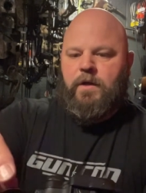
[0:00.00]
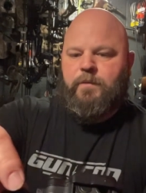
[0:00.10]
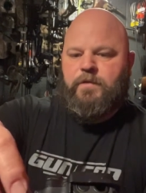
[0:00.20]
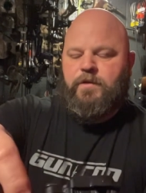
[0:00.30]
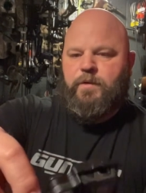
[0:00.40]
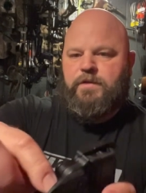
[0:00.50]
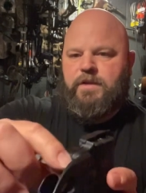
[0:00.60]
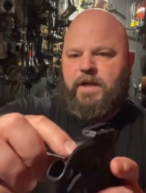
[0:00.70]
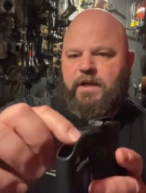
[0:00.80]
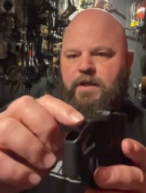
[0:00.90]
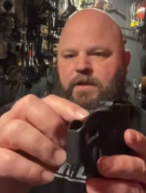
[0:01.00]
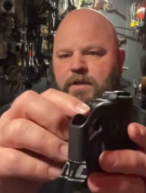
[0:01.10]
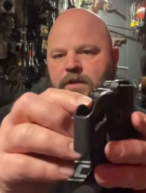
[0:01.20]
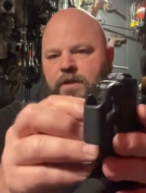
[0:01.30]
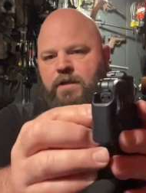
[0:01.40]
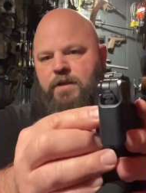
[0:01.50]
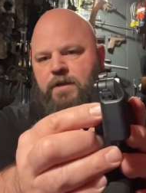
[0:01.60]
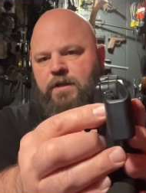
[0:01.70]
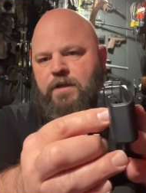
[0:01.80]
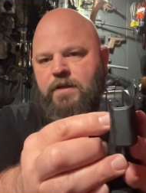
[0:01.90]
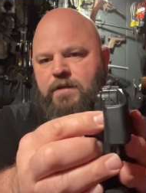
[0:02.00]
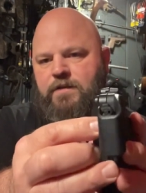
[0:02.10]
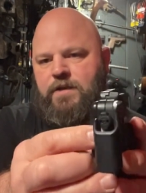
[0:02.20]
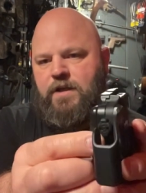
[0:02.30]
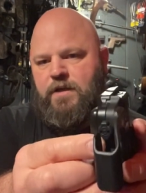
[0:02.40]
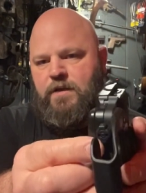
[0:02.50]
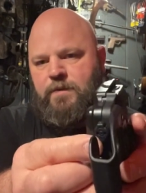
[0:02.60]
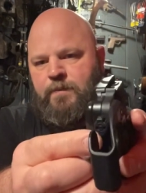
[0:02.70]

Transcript: So your twist lock is here.